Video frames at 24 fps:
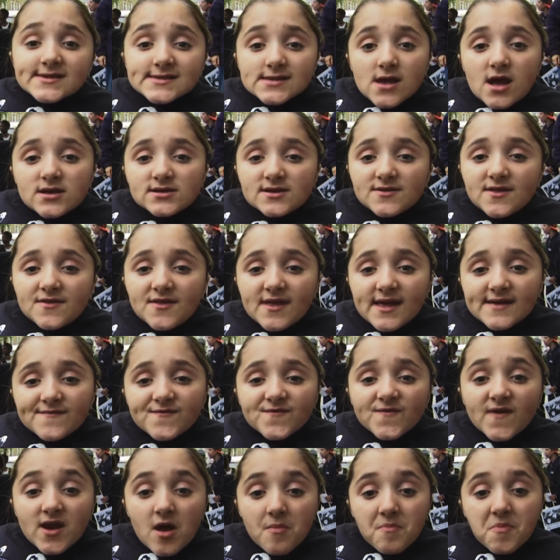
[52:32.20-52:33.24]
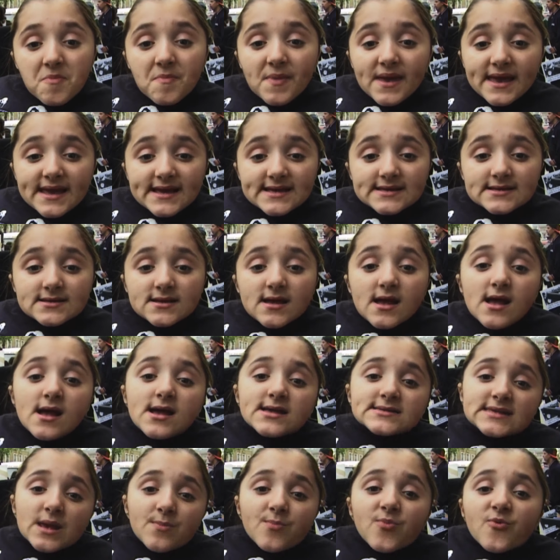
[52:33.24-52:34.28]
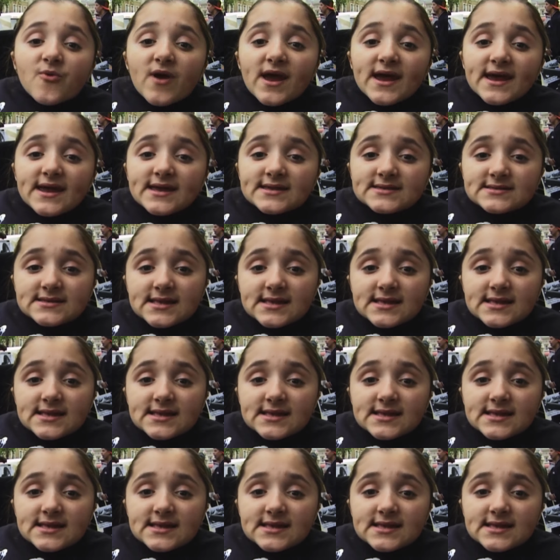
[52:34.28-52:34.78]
decided that they're fed up being separated